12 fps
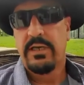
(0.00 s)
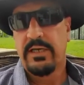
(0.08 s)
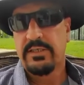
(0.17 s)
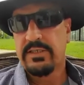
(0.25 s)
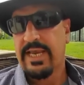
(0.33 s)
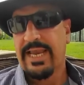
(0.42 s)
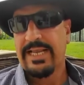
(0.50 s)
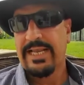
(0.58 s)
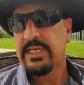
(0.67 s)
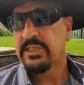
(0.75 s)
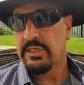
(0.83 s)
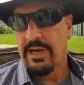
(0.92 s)
is a
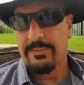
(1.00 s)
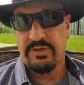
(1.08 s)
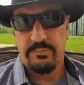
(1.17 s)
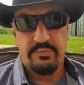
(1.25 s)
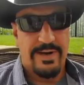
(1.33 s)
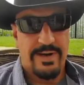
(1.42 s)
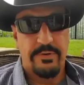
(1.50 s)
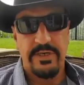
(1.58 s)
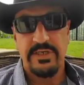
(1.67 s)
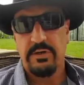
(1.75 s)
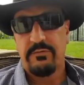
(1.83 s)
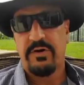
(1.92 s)
lease option property.
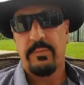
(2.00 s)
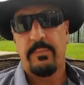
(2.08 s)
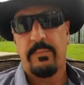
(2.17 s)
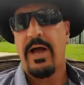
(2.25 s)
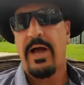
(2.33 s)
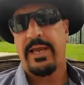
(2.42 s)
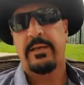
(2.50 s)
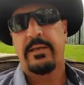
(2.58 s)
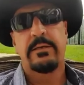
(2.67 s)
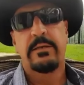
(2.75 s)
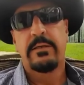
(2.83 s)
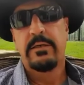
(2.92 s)
So if you're
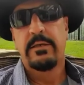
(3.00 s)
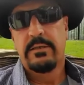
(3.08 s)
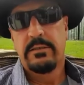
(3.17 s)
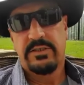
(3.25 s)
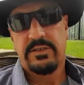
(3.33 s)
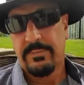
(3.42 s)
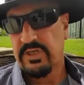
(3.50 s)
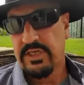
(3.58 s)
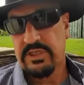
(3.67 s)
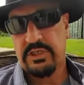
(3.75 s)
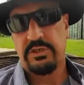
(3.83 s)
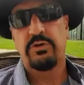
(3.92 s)
buying
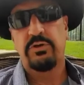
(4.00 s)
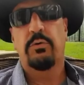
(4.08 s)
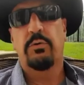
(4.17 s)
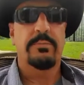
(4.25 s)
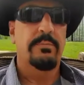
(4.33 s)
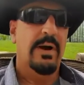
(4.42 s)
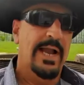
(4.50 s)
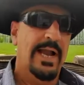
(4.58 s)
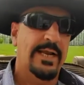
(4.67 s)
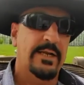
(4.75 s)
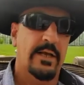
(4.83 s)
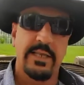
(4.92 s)
subject to or you're
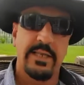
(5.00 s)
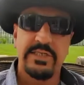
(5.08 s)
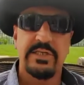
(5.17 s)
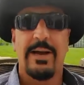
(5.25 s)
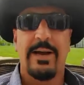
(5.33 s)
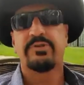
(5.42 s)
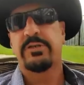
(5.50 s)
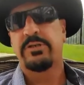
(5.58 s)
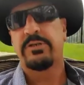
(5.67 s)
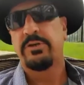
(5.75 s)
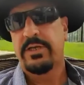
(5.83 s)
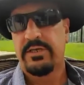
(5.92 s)
buying on a lease
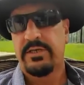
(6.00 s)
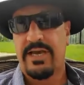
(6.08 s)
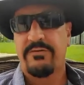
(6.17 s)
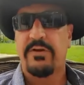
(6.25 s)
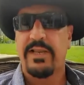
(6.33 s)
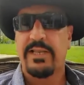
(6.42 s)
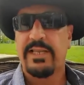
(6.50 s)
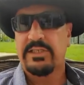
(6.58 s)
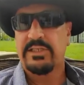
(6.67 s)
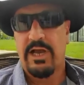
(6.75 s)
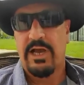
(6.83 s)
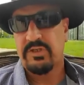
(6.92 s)
option, you can definitely
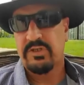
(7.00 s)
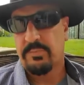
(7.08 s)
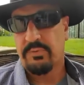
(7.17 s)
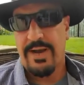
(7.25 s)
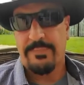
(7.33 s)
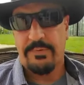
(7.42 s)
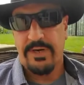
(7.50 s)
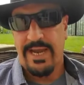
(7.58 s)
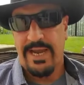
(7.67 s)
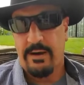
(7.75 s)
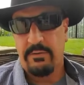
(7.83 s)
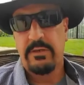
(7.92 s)
lease option a property
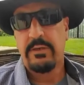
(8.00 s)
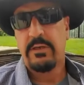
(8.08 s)
out.